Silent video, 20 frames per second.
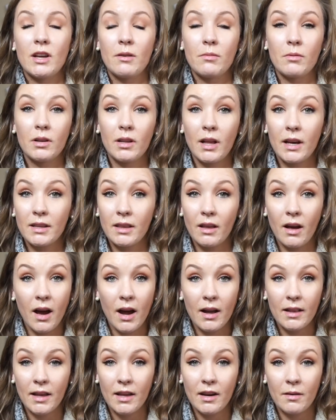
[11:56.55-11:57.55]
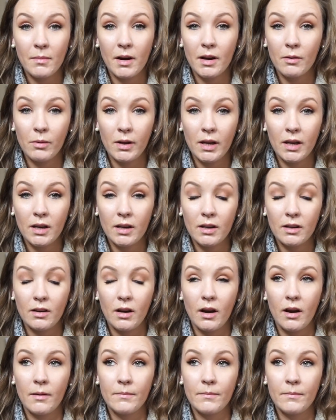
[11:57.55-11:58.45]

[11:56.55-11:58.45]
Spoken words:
They were like the highlight of my week